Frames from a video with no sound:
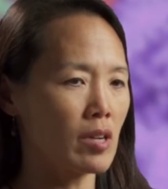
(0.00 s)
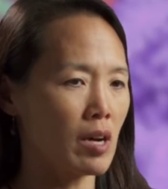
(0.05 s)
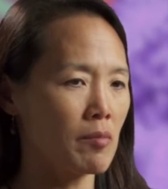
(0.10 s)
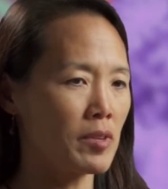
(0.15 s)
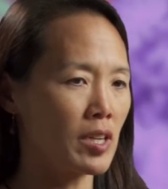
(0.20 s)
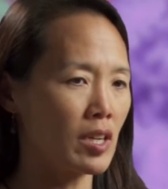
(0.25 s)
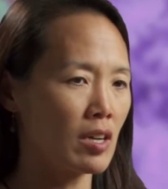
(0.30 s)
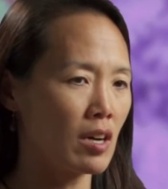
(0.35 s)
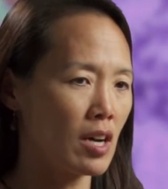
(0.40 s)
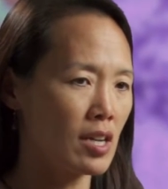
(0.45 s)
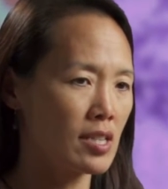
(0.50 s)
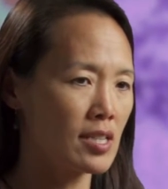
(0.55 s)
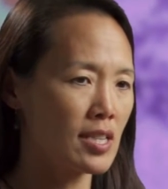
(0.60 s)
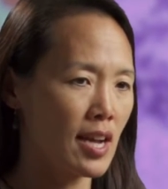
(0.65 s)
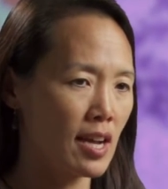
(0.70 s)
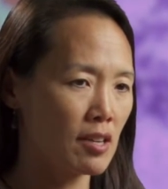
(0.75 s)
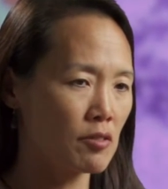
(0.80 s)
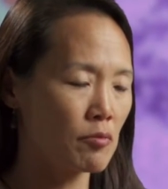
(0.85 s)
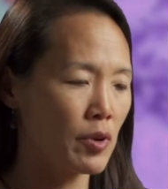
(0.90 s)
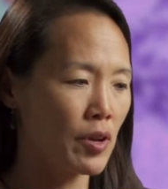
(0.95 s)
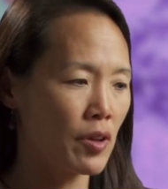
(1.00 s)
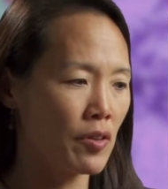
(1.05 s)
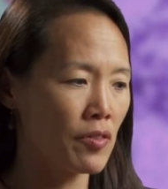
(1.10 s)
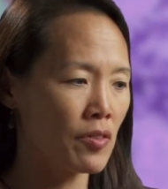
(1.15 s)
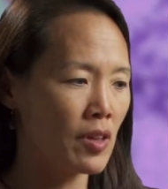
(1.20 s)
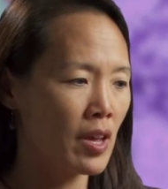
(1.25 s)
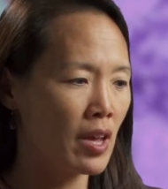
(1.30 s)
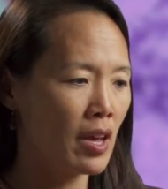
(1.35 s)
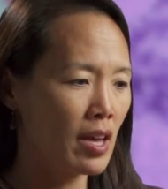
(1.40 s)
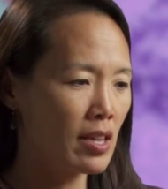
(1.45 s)
come in contact
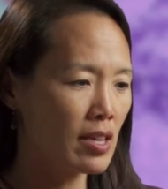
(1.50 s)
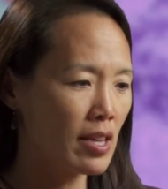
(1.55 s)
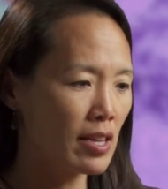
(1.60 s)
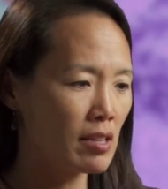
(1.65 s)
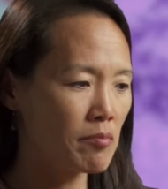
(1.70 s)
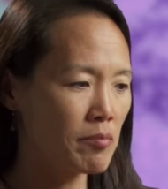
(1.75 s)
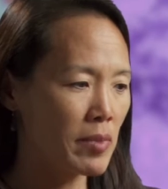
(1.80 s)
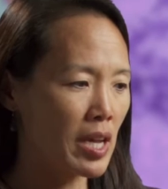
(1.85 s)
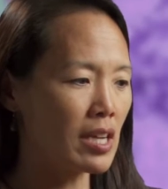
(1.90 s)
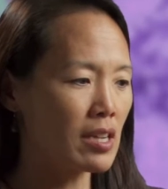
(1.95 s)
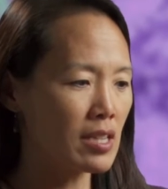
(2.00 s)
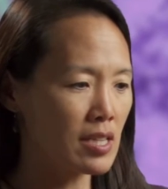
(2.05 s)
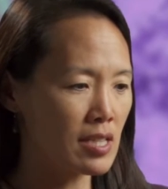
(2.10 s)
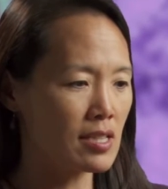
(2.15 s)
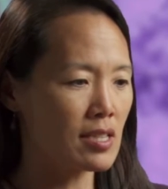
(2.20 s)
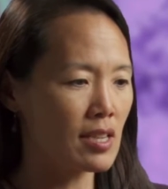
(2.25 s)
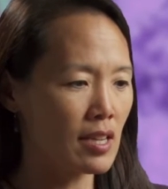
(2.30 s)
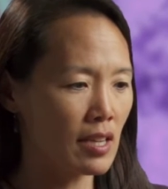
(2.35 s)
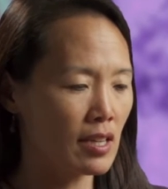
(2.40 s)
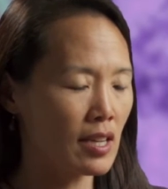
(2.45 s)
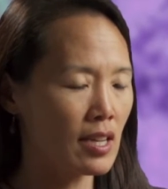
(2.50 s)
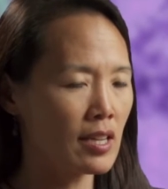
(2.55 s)
with that can make us sick,